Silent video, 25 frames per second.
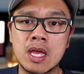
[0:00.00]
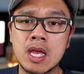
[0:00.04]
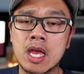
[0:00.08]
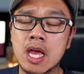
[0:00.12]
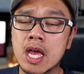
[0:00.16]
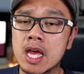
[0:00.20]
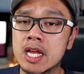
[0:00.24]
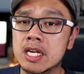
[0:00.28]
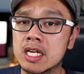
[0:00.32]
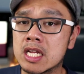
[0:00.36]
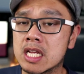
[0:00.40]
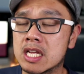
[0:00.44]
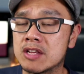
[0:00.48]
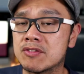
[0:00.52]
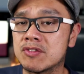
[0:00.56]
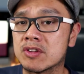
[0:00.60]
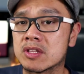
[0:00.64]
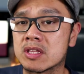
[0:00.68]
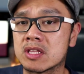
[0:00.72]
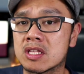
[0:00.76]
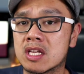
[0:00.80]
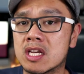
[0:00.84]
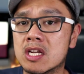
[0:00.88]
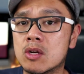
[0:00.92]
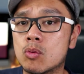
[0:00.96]
And if a
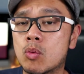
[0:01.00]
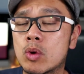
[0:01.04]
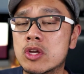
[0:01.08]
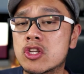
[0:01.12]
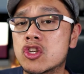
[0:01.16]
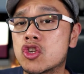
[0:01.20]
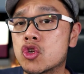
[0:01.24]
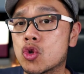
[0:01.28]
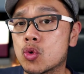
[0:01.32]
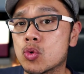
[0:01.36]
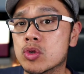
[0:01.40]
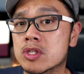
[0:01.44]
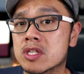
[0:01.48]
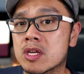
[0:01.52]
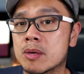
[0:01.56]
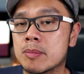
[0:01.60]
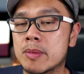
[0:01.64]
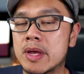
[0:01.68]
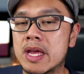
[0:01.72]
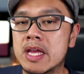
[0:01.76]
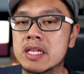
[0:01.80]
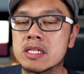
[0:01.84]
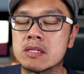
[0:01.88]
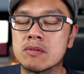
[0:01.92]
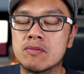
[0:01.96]
third one shows up,
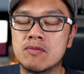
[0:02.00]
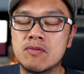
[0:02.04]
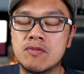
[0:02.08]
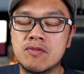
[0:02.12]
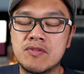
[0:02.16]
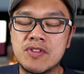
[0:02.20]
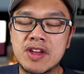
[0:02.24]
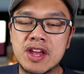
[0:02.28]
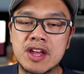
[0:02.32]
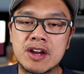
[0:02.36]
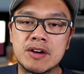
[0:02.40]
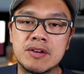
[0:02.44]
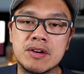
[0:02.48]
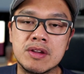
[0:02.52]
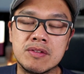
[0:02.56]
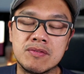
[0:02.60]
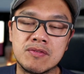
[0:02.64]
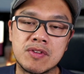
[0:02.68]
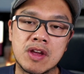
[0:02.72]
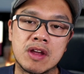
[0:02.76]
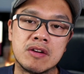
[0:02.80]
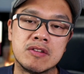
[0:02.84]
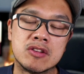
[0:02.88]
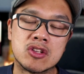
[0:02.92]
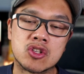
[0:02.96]
it's a very,
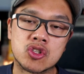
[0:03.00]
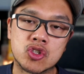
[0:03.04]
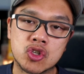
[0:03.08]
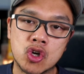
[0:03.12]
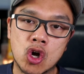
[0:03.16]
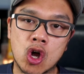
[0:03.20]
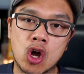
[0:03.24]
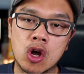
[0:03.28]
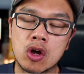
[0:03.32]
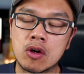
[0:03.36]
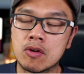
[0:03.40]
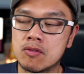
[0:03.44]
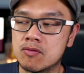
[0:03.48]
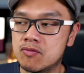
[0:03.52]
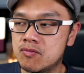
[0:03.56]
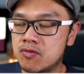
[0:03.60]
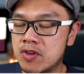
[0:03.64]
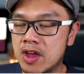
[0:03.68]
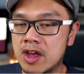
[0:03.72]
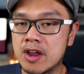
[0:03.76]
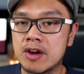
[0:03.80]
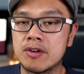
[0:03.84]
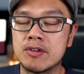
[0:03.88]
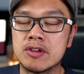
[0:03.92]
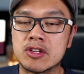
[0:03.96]
very strong,
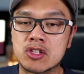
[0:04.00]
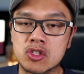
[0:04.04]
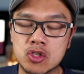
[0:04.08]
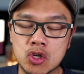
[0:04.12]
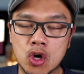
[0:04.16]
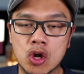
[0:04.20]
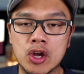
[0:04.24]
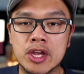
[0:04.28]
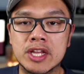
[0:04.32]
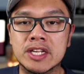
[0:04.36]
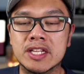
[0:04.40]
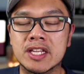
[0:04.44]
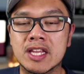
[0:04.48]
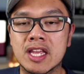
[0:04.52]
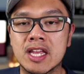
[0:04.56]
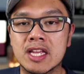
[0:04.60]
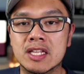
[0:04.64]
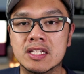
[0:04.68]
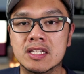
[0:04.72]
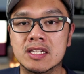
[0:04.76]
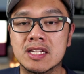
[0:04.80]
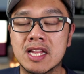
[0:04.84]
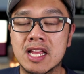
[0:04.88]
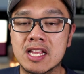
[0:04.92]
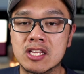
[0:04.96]
very strong
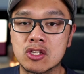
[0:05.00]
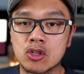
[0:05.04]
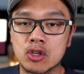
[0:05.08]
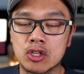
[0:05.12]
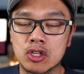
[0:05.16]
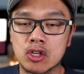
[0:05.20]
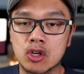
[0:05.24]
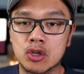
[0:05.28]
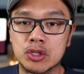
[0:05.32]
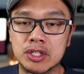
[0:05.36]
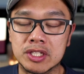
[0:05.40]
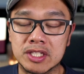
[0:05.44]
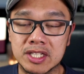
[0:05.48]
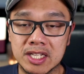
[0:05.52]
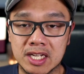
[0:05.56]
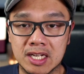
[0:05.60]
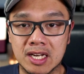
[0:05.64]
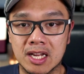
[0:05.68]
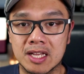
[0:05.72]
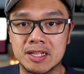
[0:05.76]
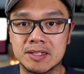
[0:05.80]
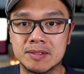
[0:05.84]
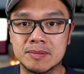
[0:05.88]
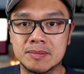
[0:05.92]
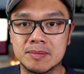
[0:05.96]
indicator that it's going to go on a
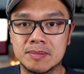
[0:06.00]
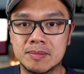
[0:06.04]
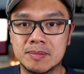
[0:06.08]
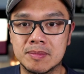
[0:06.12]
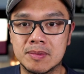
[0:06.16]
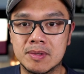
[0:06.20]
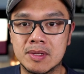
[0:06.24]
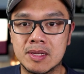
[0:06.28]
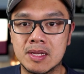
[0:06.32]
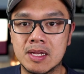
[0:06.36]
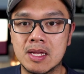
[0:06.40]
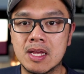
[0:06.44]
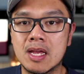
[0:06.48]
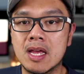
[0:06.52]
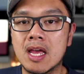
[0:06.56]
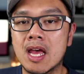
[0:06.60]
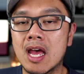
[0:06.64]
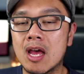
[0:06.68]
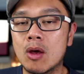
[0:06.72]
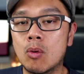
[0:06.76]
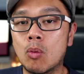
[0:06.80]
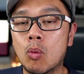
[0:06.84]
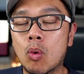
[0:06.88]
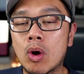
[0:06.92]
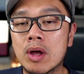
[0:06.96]
decline.
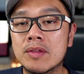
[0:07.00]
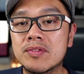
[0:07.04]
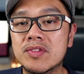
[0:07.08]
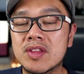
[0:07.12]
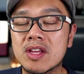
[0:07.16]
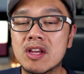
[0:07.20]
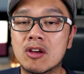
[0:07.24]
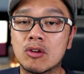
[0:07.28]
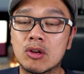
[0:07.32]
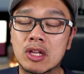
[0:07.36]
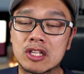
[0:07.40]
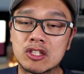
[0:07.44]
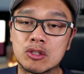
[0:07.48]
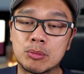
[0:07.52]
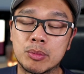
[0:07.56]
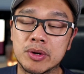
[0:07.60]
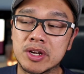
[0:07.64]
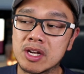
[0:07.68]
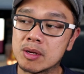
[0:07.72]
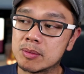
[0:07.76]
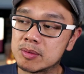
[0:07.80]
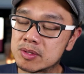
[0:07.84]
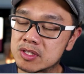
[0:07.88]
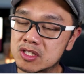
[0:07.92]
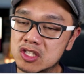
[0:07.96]
And one thing I would like to bring
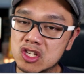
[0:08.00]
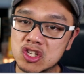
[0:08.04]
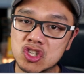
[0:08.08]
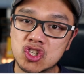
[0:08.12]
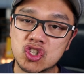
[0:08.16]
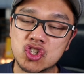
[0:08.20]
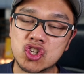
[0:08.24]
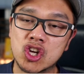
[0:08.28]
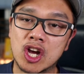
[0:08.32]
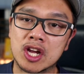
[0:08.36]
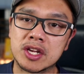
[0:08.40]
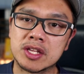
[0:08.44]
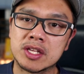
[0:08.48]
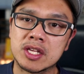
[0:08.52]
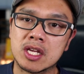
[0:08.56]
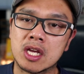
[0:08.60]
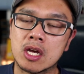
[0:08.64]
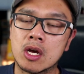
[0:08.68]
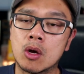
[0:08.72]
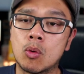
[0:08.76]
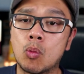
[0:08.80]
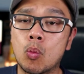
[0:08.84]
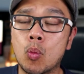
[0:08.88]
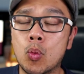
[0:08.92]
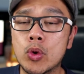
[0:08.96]
up is this chart here,
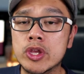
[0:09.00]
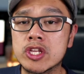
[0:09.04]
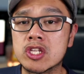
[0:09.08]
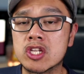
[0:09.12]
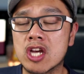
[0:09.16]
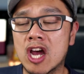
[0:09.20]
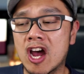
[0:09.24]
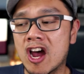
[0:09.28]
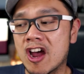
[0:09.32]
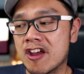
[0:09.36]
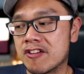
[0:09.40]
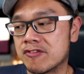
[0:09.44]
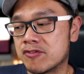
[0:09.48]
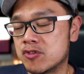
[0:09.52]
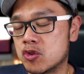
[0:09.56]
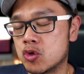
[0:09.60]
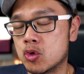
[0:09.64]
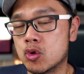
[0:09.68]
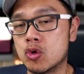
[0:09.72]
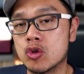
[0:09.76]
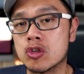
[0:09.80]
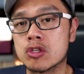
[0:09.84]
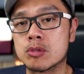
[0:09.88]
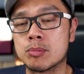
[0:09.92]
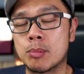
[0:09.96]
which I've
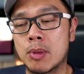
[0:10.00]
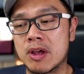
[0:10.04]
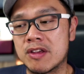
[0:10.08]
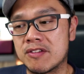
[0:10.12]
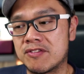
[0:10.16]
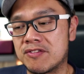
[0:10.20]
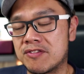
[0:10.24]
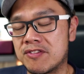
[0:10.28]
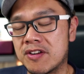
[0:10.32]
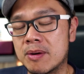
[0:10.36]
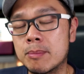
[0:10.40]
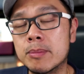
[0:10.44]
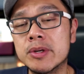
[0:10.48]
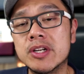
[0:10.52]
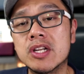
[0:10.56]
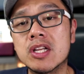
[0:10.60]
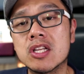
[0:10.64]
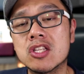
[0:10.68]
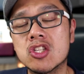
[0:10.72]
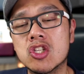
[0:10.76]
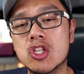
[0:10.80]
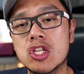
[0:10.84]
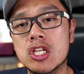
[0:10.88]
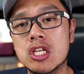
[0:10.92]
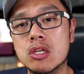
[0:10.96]
used my
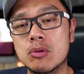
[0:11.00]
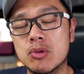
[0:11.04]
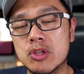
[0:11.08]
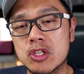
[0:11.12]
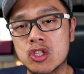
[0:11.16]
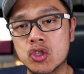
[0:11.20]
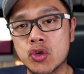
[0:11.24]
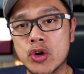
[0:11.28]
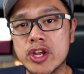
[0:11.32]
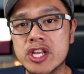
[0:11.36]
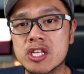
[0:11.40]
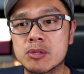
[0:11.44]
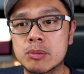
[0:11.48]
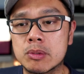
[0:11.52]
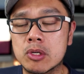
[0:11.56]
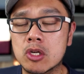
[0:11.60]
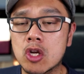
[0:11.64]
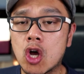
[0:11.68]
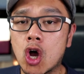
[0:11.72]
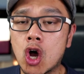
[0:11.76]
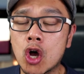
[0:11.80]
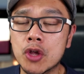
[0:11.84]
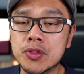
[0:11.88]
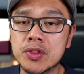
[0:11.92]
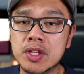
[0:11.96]
Fibonacci retracement
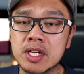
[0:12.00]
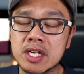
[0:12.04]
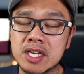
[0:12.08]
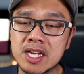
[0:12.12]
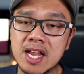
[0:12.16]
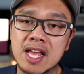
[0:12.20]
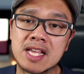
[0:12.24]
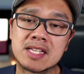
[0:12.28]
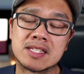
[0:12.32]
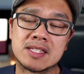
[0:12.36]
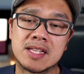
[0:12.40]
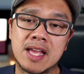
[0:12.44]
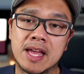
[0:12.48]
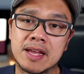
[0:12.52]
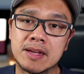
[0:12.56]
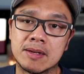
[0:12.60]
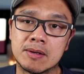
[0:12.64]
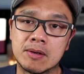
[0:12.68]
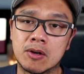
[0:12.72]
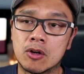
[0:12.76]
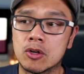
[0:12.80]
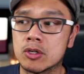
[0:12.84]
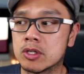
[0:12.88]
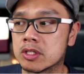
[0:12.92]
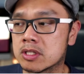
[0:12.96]
on the NASDAQ
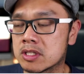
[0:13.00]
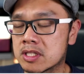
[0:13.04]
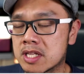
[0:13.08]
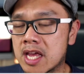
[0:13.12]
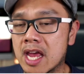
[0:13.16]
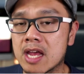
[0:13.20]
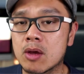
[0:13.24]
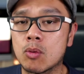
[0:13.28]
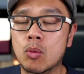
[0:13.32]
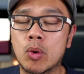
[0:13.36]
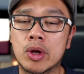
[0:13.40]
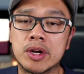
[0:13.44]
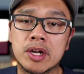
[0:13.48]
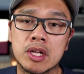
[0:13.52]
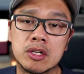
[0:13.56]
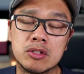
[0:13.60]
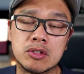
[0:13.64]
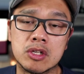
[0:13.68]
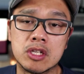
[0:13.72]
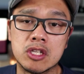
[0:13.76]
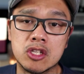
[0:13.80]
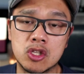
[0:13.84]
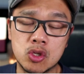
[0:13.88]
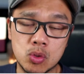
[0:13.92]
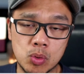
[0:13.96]
or the Tech
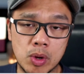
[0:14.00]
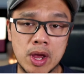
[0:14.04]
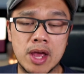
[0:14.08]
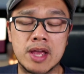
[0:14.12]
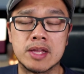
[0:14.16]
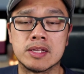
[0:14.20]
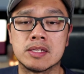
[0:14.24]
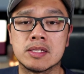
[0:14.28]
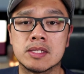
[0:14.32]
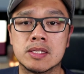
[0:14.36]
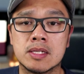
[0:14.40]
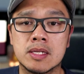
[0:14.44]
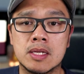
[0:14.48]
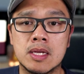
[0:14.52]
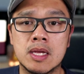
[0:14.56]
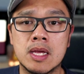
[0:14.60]
100 US.